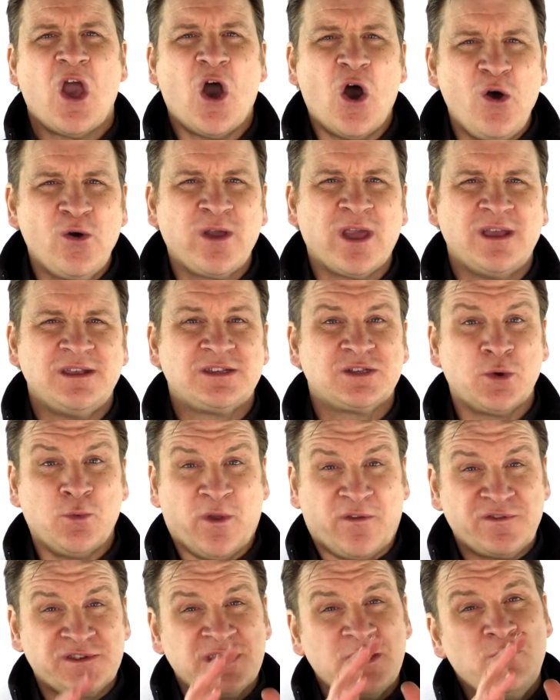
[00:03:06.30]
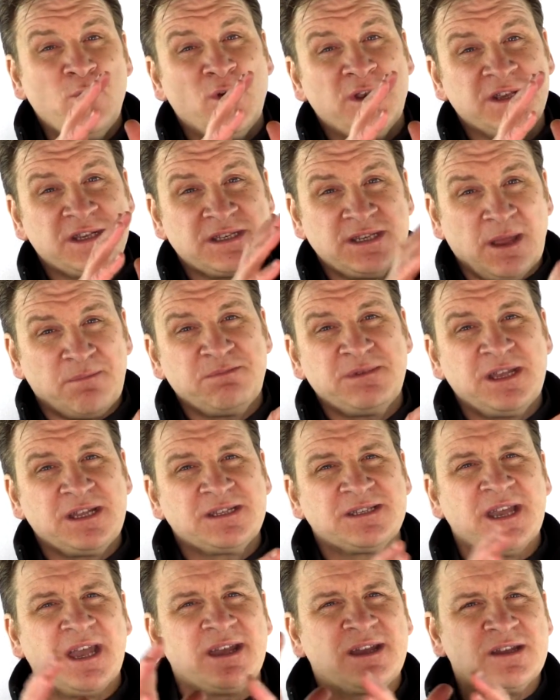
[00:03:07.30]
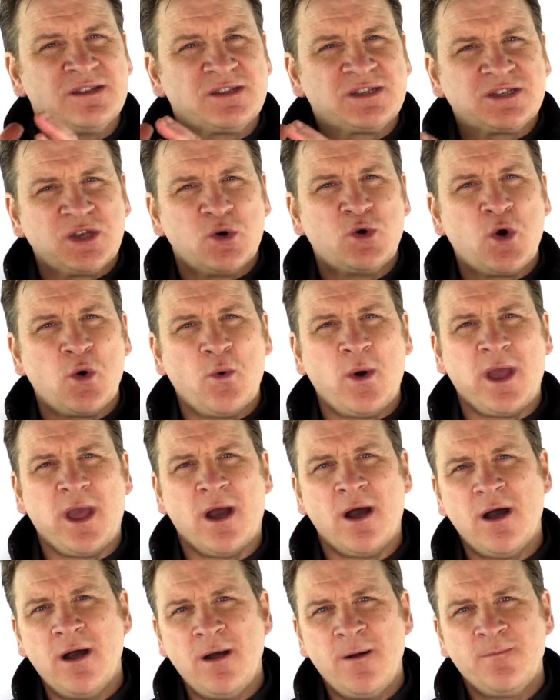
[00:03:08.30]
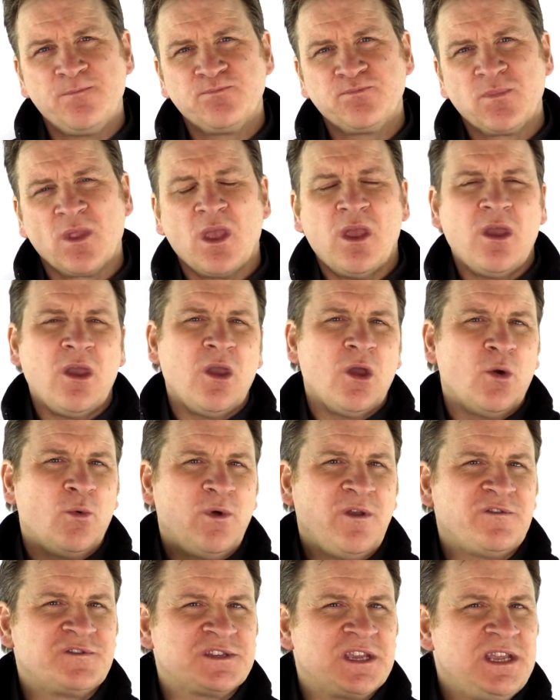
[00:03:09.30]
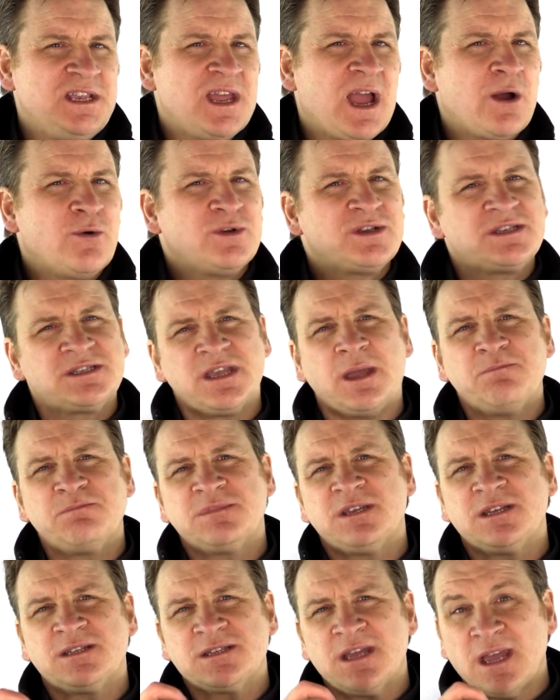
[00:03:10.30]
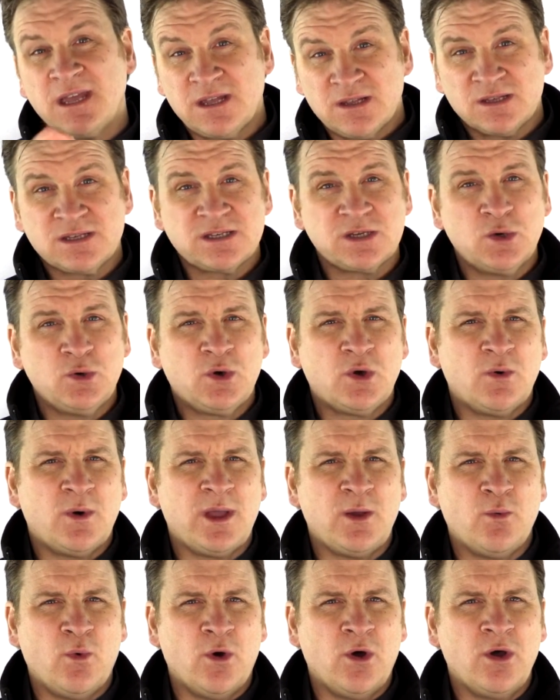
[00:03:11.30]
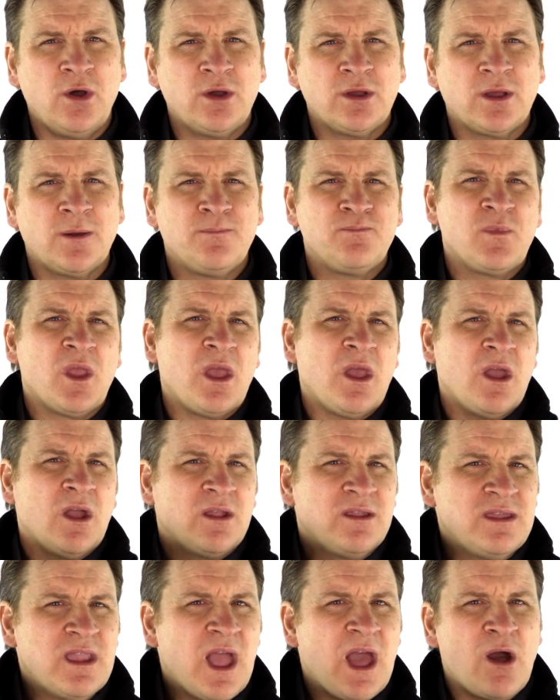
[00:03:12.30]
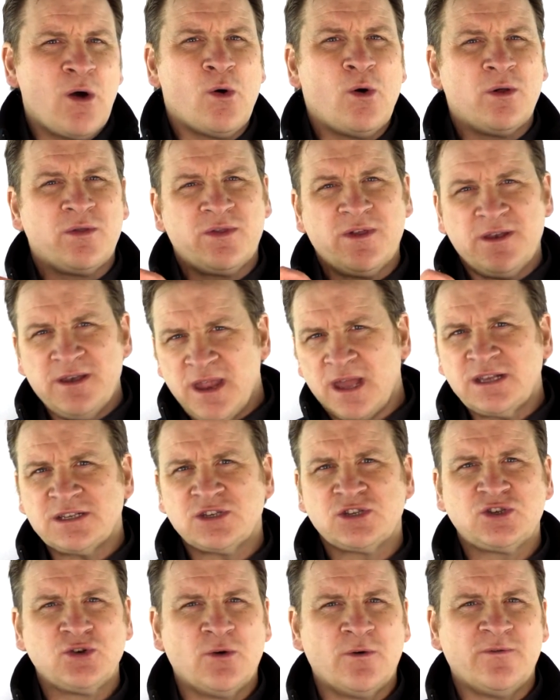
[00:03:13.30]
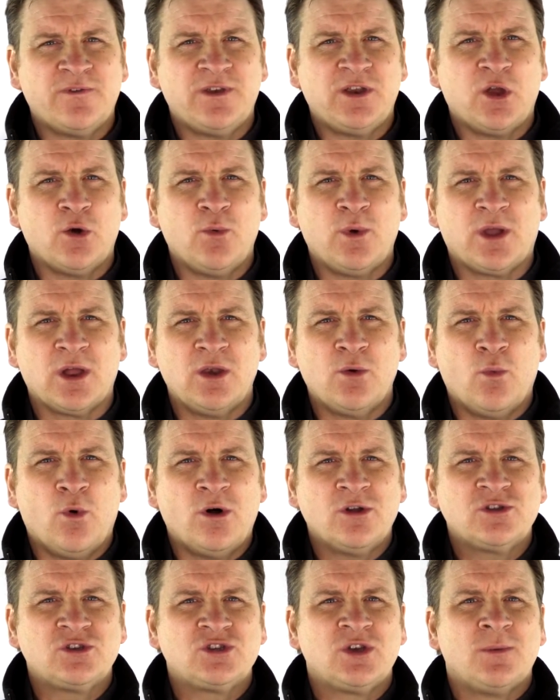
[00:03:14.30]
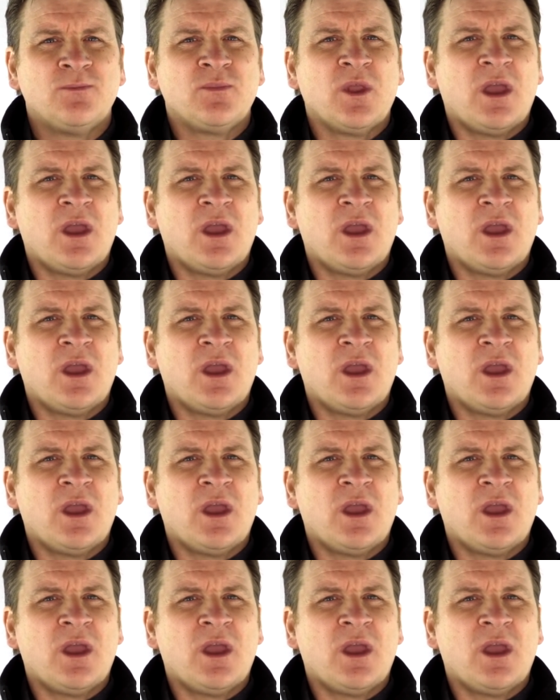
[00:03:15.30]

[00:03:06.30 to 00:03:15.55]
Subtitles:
Okay, so we've seen what a septic tank and soakaway are. We've seen how a septic tank and soakaway work. Now, the next short video we're going to watch